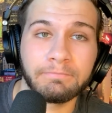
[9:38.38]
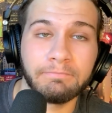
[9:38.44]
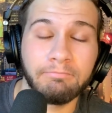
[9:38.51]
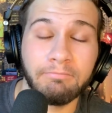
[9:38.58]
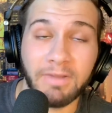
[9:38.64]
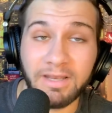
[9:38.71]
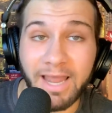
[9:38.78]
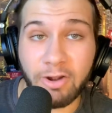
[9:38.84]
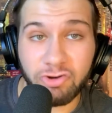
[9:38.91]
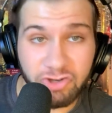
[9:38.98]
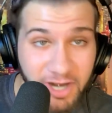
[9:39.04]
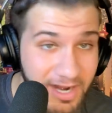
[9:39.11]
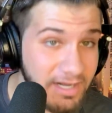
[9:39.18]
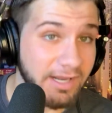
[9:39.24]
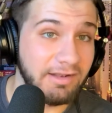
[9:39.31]
And now
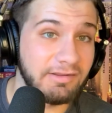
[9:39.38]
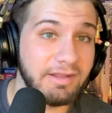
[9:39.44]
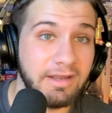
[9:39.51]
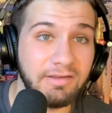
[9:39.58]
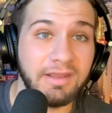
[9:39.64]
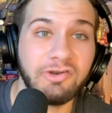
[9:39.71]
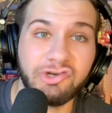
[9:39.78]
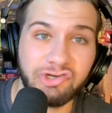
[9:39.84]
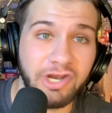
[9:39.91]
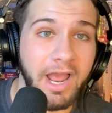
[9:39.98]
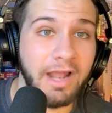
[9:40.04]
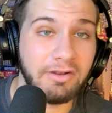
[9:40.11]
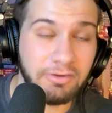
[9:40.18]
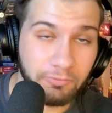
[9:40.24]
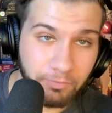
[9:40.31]
Jenkins gets his
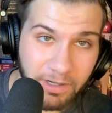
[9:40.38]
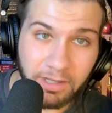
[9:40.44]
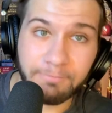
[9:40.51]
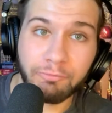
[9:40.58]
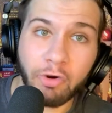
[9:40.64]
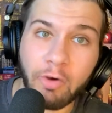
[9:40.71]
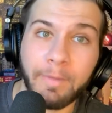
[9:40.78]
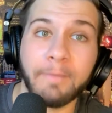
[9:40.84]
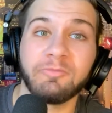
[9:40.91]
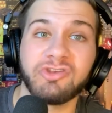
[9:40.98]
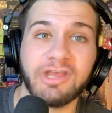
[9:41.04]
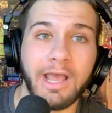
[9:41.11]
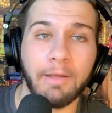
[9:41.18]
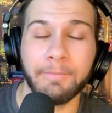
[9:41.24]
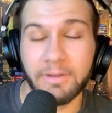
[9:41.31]
shot to really prove
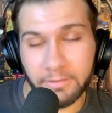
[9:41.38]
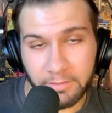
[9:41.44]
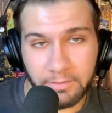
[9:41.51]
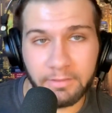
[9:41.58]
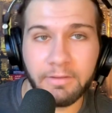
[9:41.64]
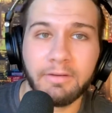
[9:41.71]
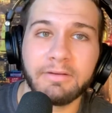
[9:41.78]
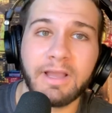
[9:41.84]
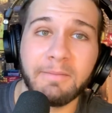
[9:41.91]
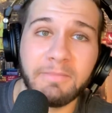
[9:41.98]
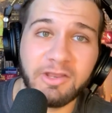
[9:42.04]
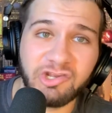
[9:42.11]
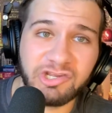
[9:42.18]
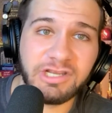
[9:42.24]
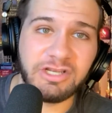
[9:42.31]
himself come
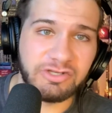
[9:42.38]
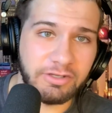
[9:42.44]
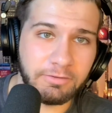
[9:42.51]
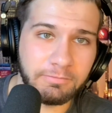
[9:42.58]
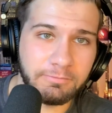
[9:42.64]
this season.